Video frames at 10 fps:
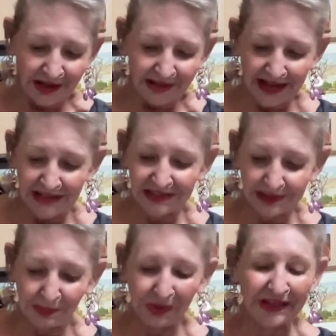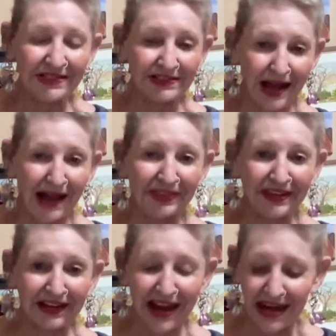That simply is not
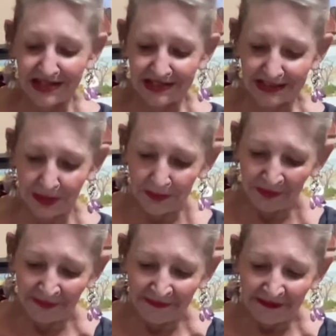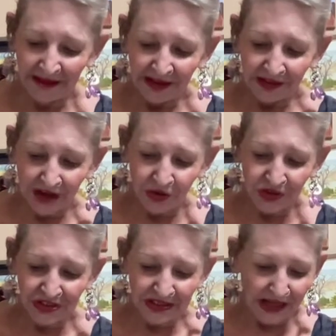the case.
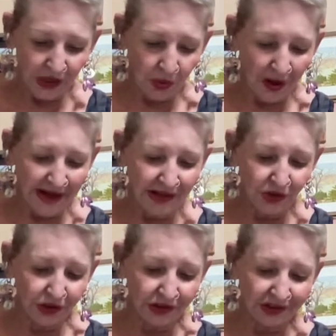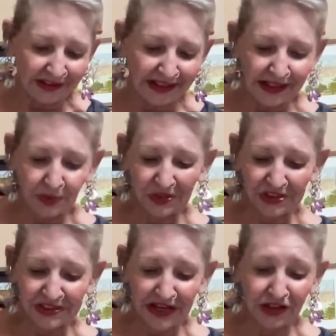Those that equate Kundalini with
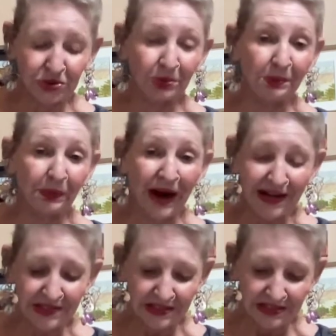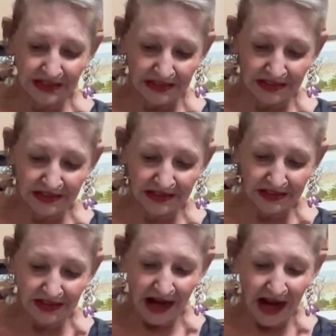sexual practices,
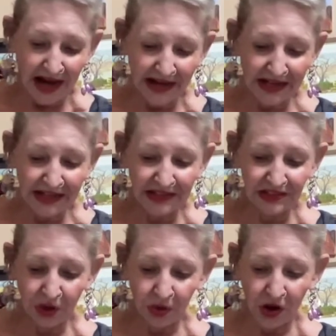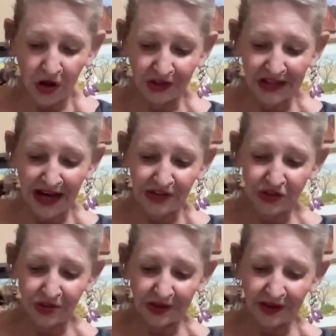i.e., so called
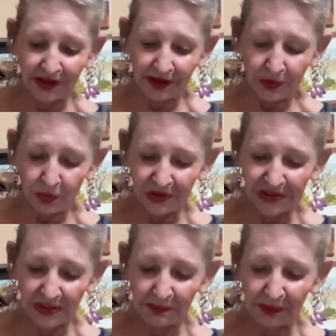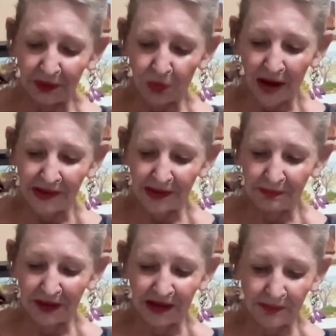Tantra, will simply wind up
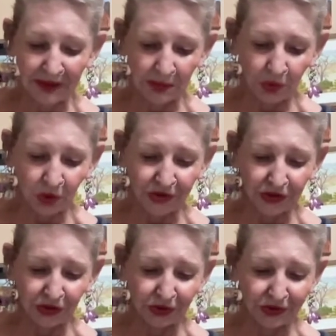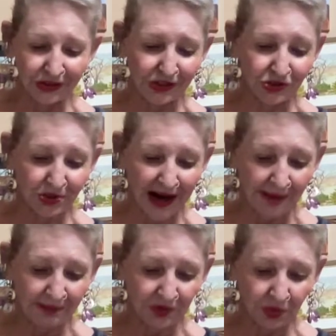becoming more deluded and
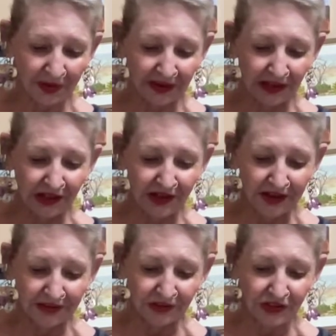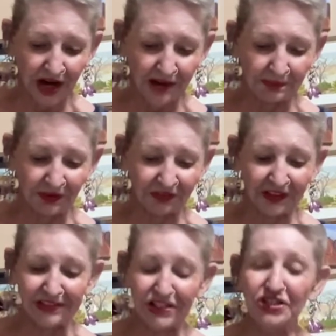trapped within another type of
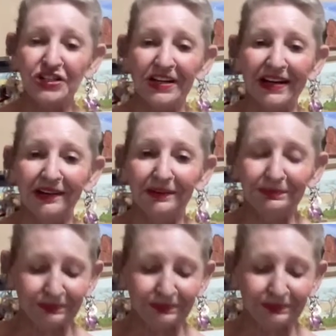conditioning.